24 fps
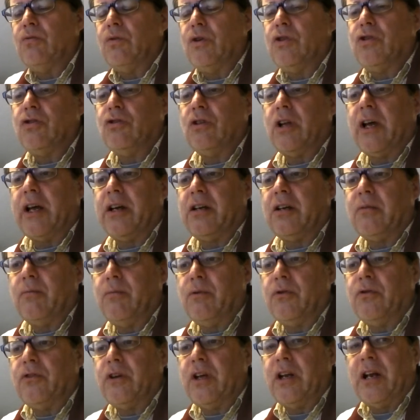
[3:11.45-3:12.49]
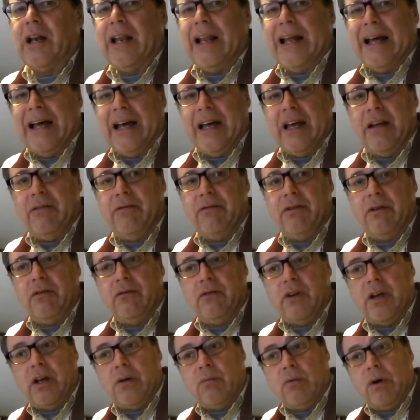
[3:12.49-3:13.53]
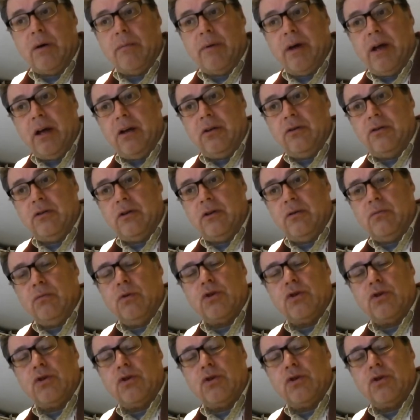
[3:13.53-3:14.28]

Would you like to present live via WebEx,